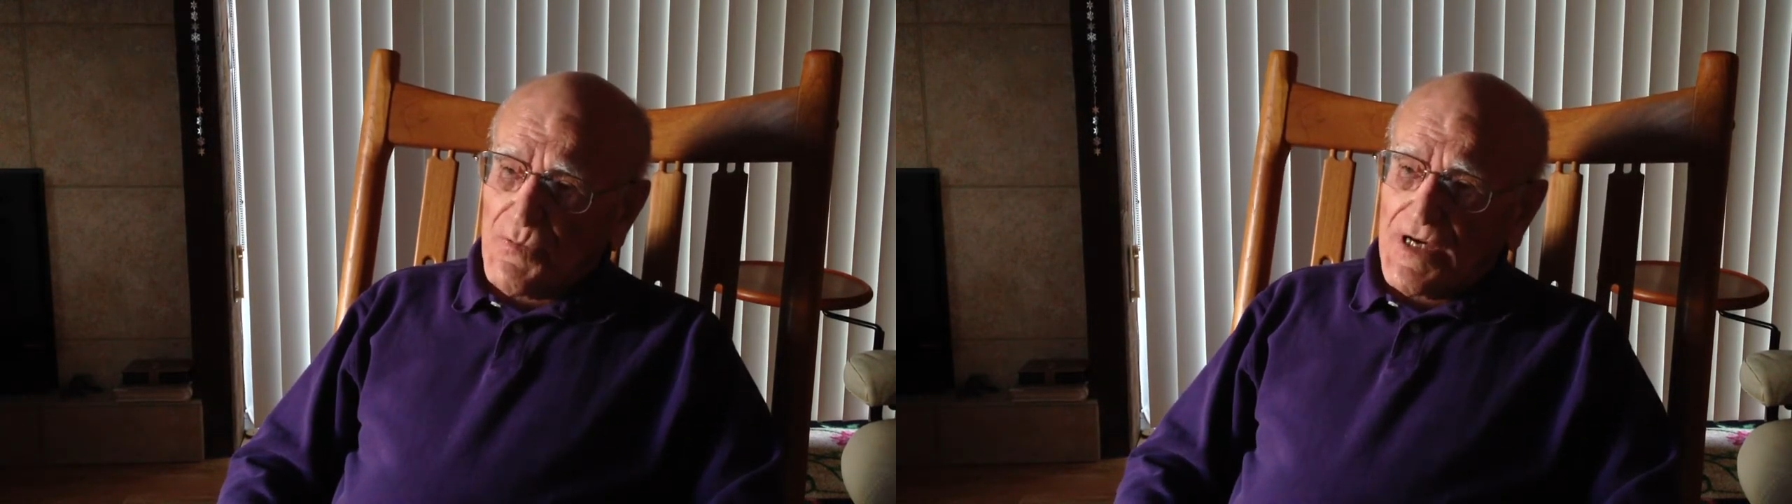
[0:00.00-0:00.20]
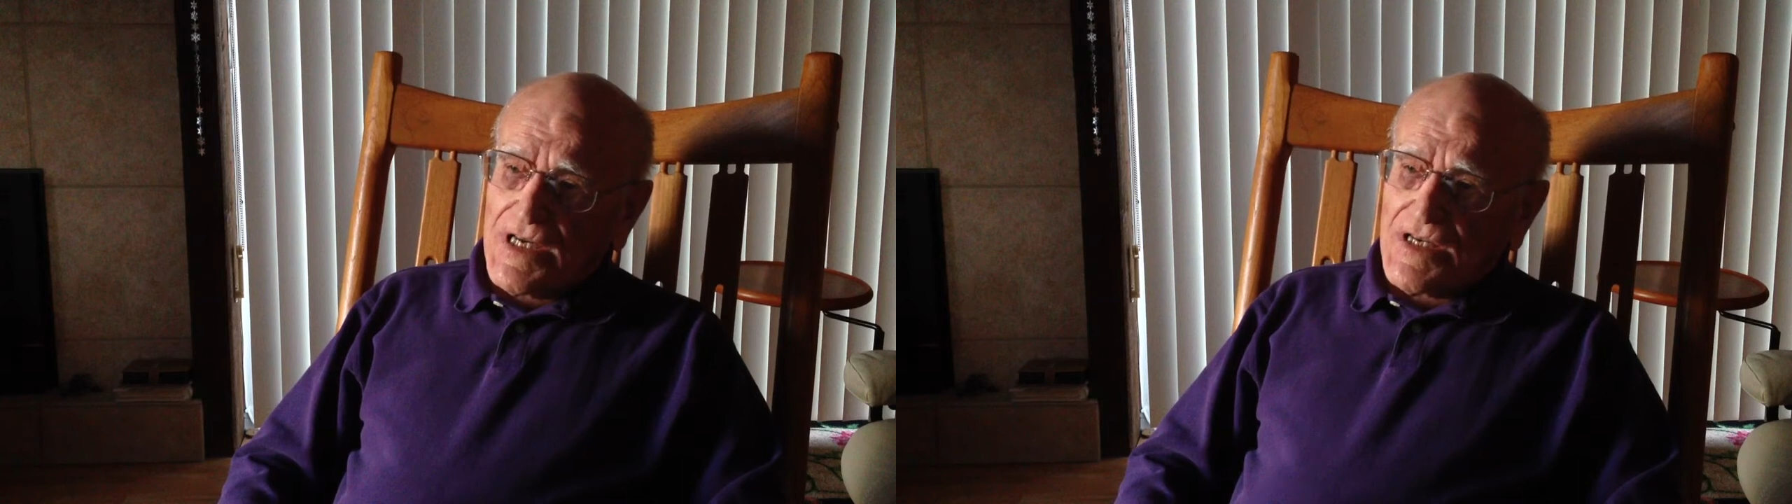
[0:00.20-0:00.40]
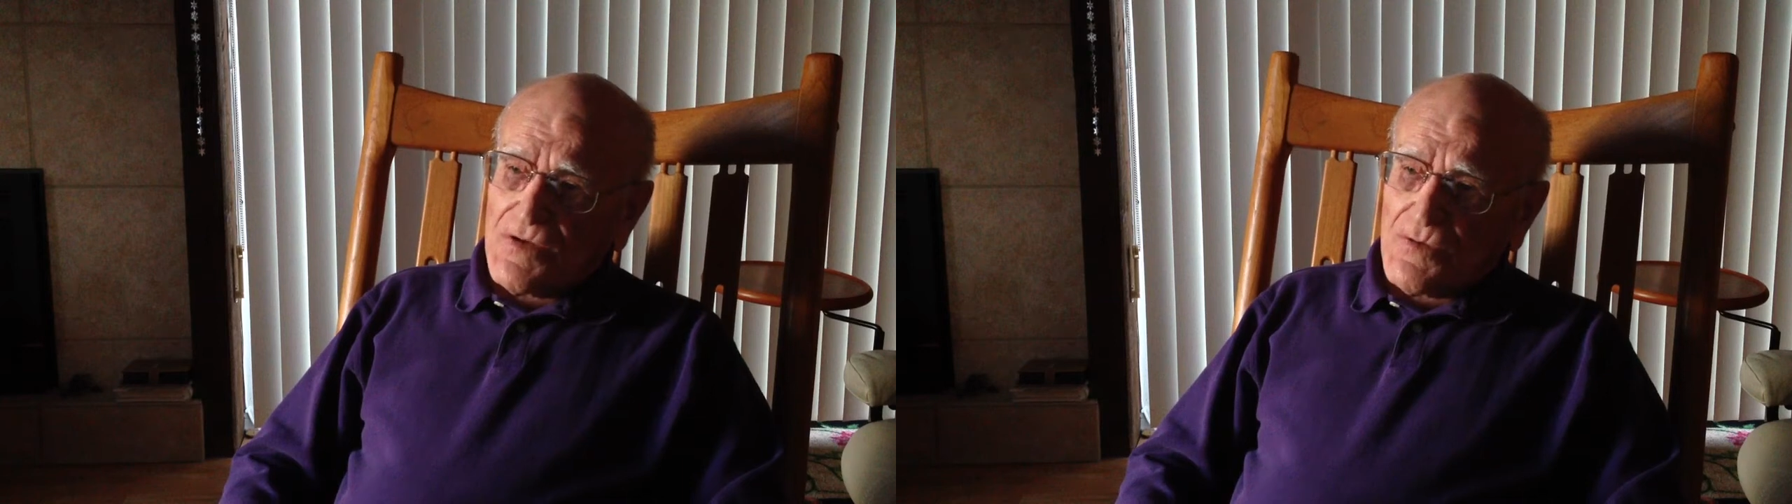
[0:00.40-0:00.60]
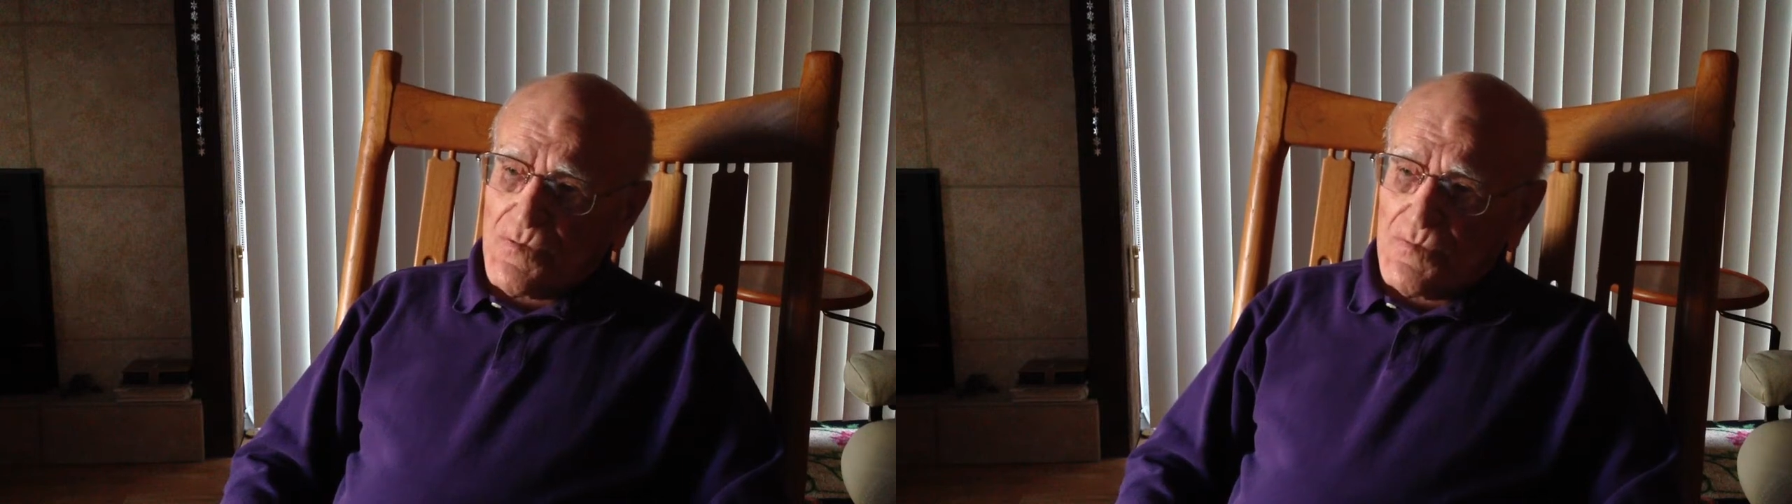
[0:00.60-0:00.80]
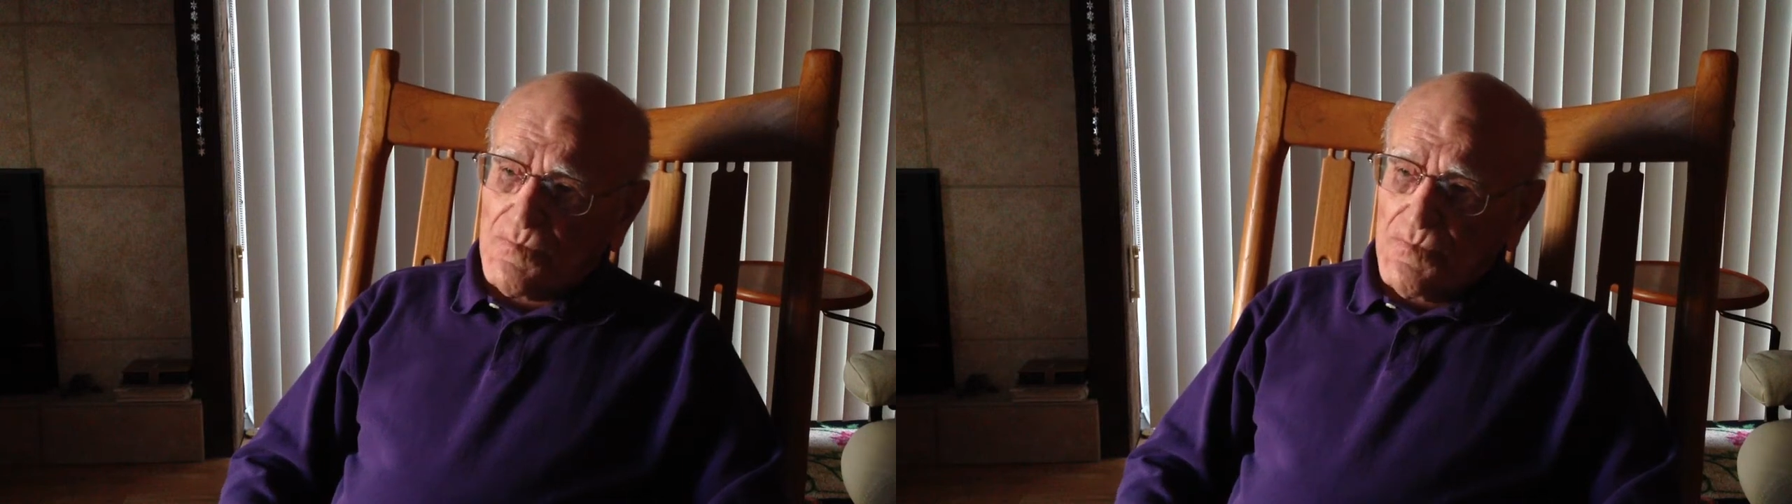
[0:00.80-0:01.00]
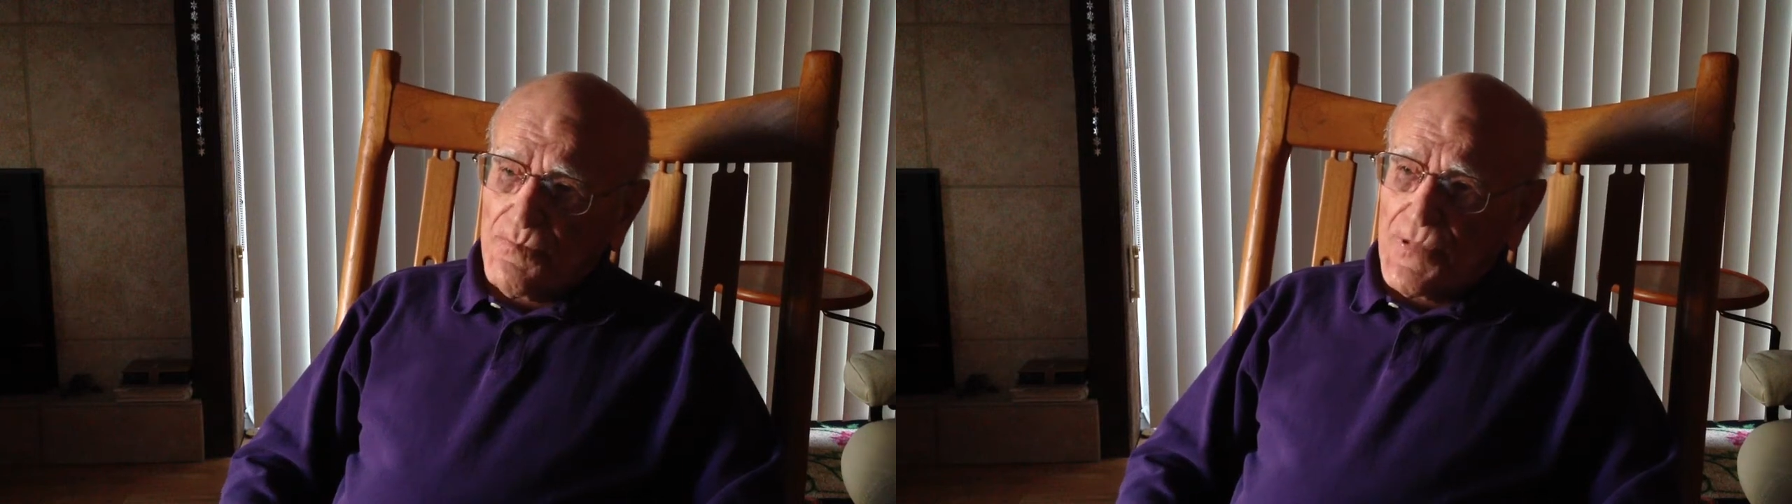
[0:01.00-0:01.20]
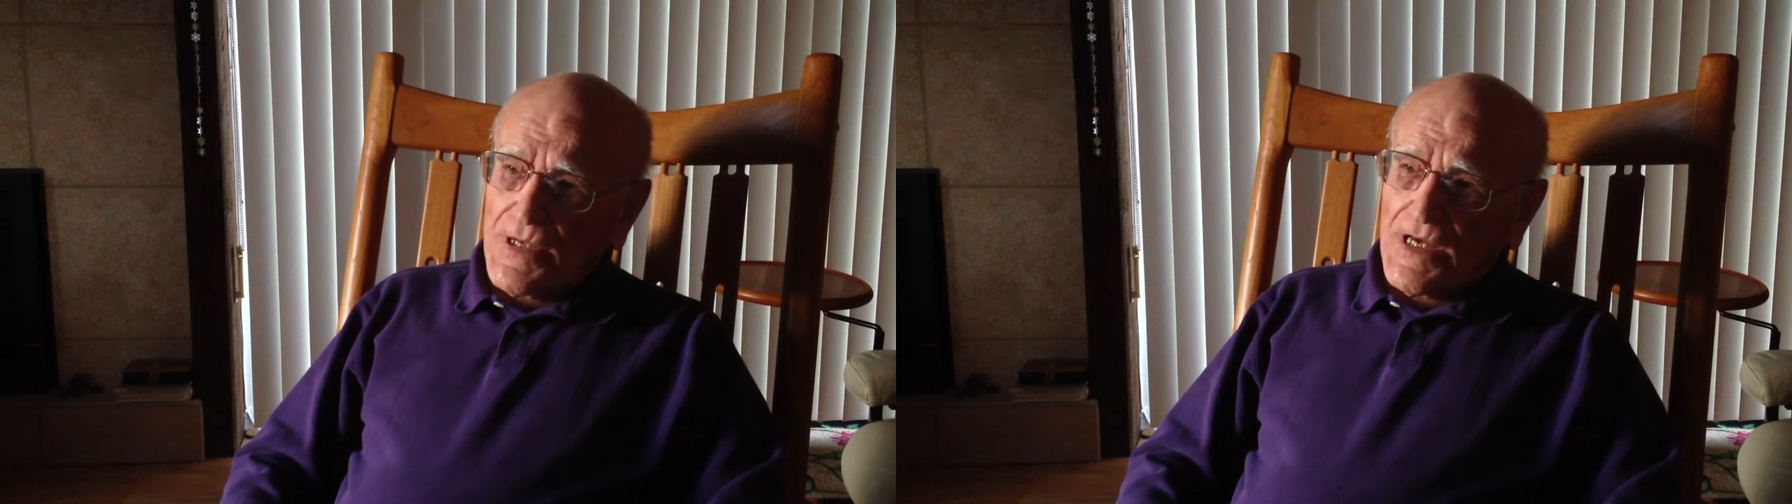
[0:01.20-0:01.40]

ready to be,